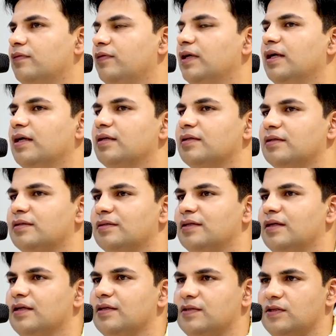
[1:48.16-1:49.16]
we
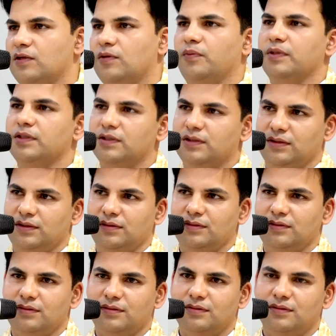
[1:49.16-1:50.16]
can raise a
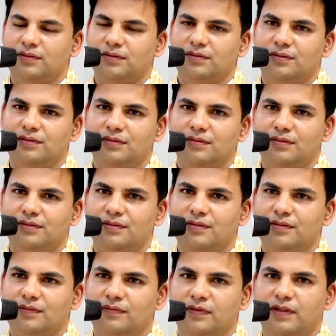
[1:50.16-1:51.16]
question,
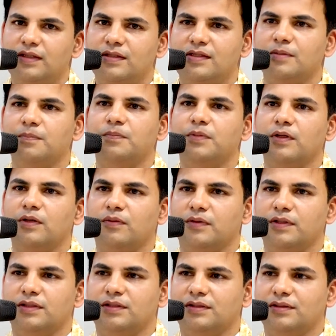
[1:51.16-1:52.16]
very simple
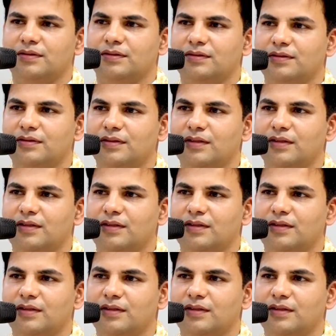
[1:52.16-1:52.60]
question.